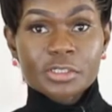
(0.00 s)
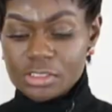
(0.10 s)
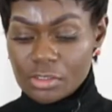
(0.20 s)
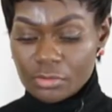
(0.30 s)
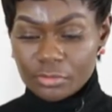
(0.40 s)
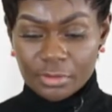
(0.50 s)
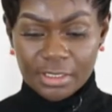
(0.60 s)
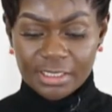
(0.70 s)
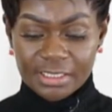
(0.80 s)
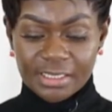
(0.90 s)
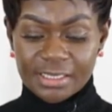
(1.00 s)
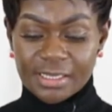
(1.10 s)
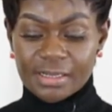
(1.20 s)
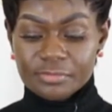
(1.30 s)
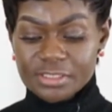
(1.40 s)
So here
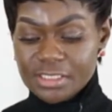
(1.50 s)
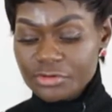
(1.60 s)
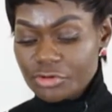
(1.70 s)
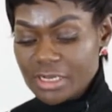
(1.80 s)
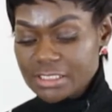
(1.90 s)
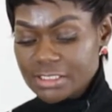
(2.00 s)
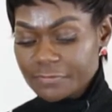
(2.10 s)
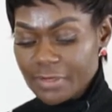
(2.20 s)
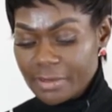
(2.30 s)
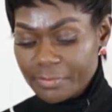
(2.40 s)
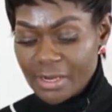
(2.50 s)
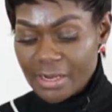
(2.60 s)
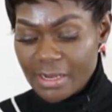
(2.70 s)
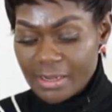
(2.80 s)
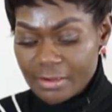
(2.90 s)
comes the transfer
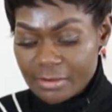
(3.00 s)
part